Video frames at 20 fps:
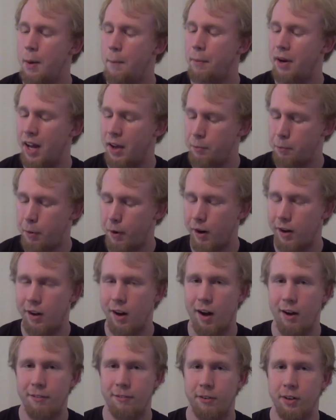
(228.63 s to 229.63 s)
But I put it
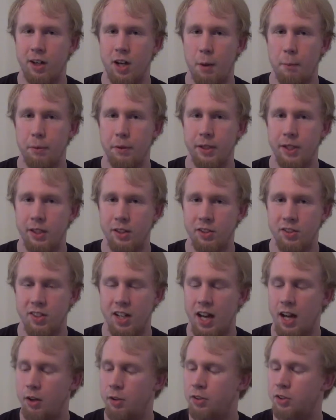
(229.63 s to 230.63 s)
off for a couple years
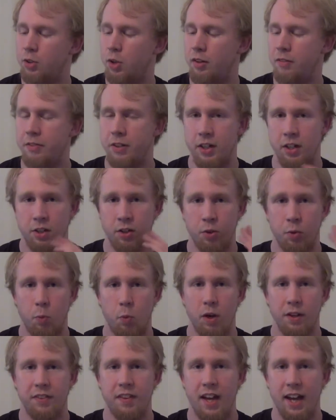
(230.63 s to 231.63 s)
now, and so I figured,
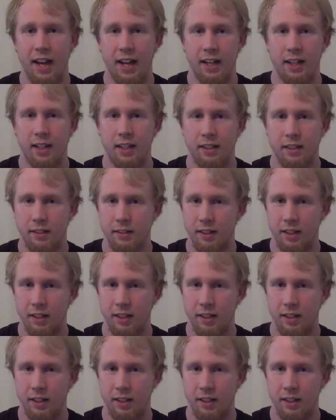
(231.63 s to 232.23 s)
what the heck?